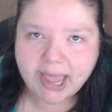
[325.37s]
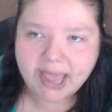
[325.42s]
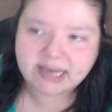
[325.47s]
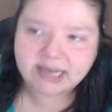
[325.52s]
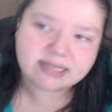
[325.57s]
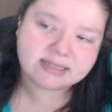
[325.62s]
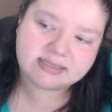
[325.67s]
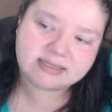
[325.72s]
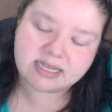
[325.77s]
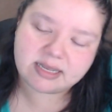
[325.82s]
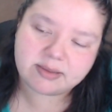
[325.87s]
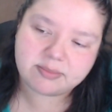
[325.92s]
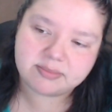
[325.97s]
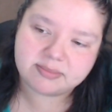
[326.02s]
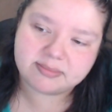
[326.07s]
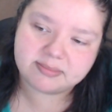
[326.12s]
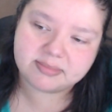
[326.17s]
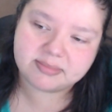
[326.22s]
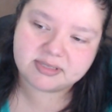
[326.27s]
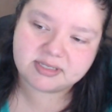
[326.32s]
and it
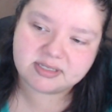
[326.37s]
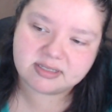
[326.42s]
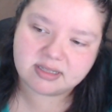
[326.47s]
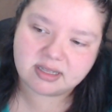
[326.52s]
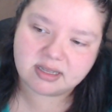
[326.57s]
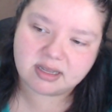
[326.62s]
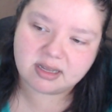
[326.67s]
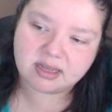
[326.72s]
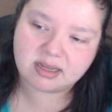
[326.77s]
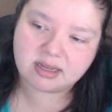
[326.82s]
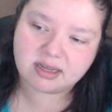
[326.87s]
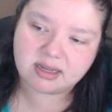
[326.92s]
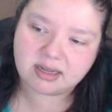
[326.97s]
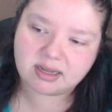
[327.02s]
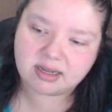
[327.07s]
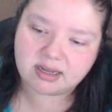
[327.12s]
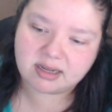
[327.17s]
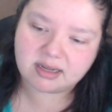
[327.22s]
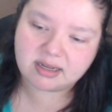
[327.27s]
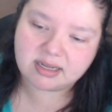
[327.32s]
seems
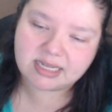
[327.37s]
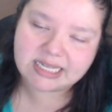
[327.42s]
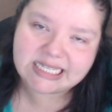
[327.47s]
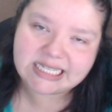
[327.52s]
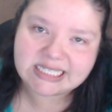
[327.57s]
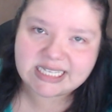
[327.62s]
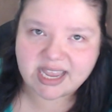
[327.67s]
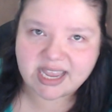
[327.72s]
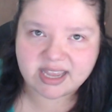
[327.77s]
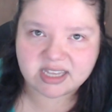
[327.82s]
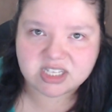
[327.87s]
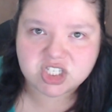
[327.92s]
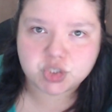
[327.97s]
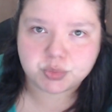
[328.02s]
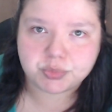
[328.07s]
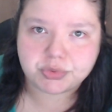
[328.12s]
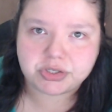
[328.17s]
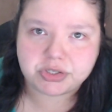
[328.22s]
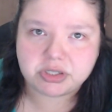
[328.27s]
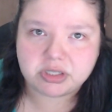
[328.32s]

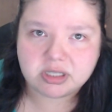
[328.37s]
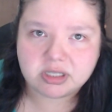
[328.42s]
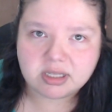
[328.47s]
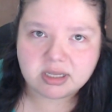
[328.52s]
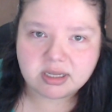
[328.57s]
intangible.